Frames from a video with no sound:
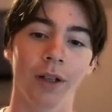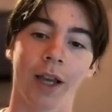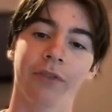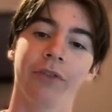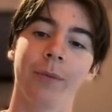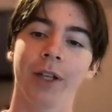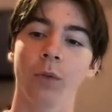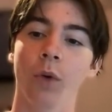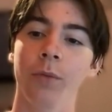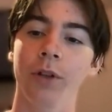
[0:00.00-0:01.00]
like
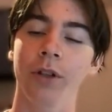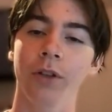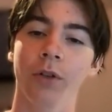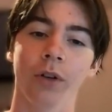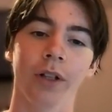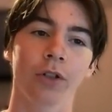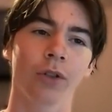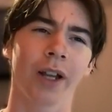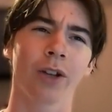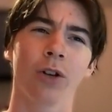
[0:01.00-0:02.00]
feminine woman, or
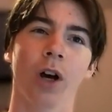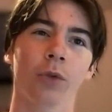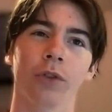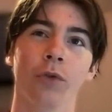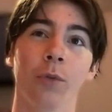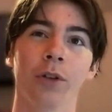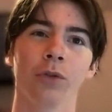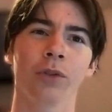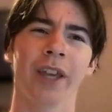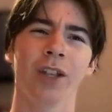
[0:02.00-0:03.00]
should I go out with
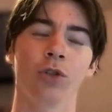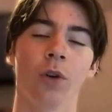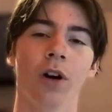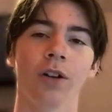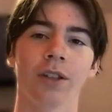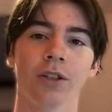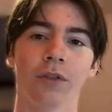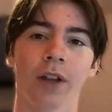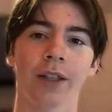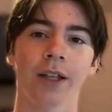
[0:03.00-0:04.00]
women who take drugs and
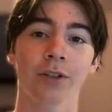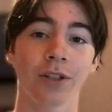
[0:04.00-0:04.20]
stuff like that,